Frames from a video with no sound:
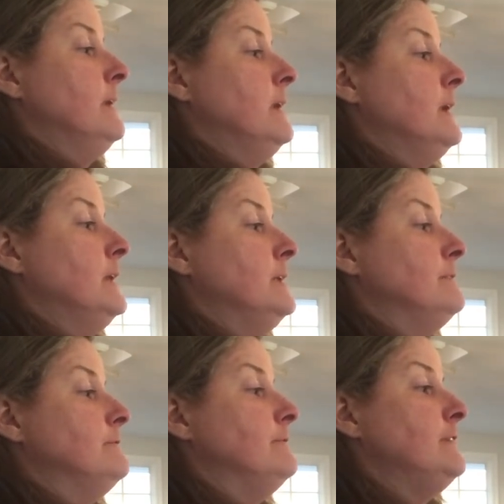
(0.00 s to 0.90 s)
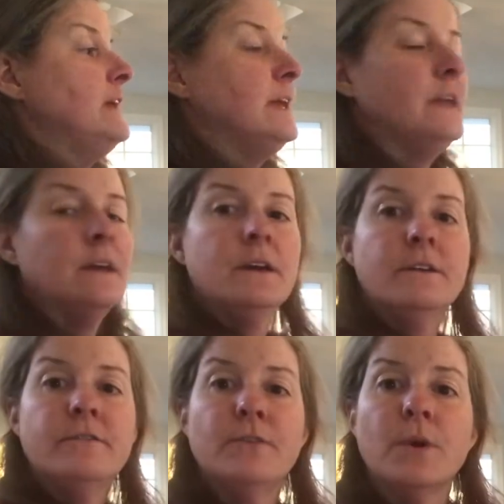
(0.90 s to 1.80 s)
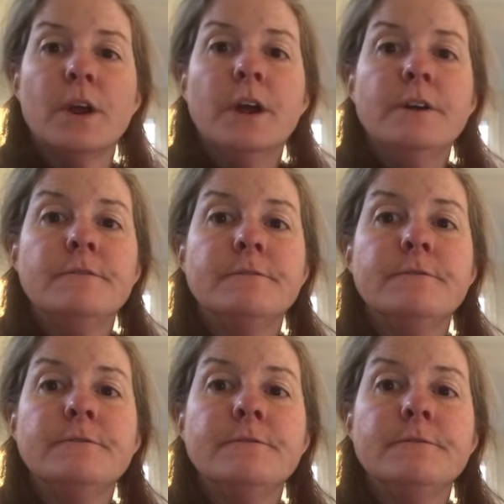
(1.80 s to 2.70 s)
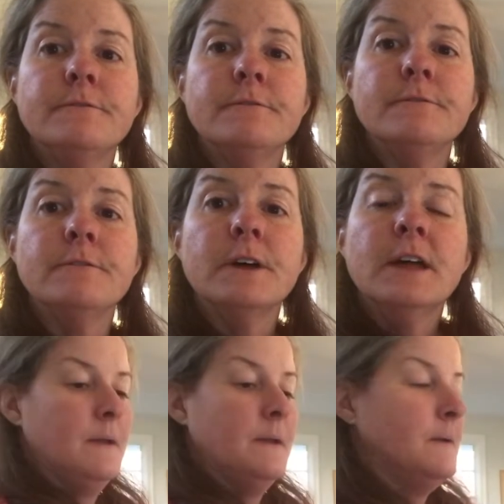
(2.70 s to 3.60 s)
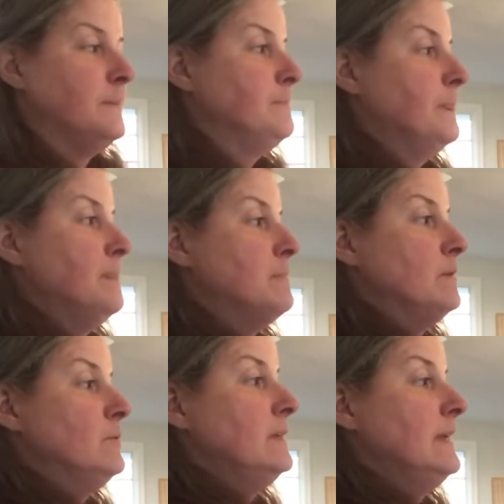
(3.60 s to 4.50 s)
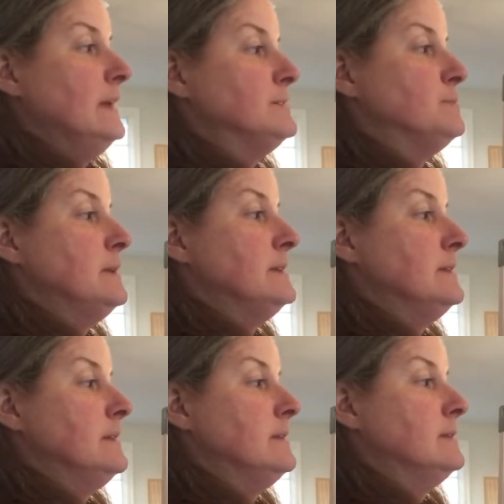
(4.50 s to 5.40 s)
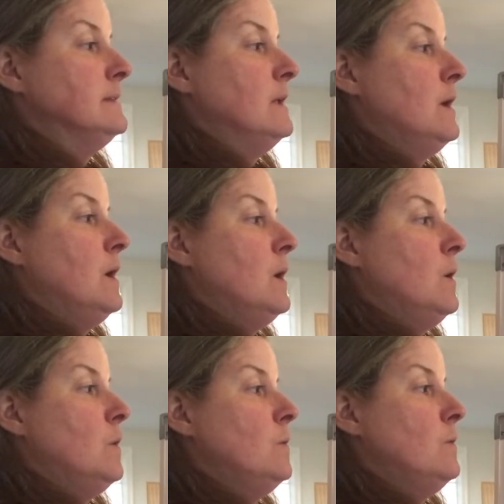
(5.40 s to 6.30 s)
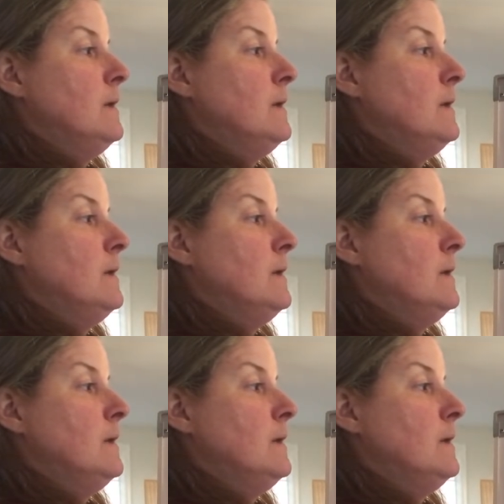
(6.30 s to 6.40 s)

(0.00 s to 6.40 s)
and a V for v. But really it's written O-F,